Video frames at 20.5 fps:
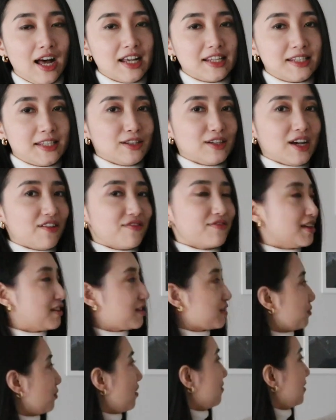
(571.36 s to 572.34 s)
I still have
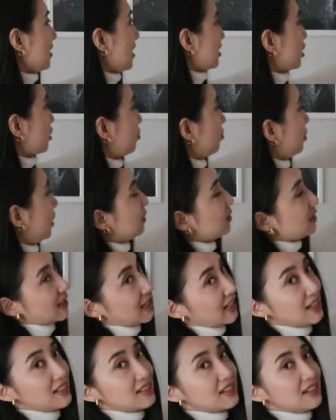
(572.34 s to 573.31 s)
this one that's
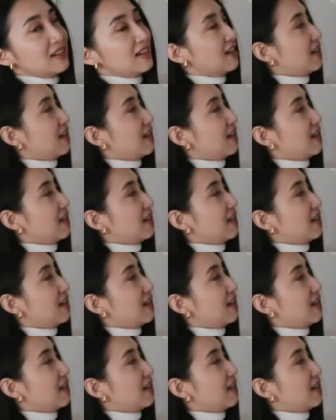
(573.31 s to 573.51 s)
quilted.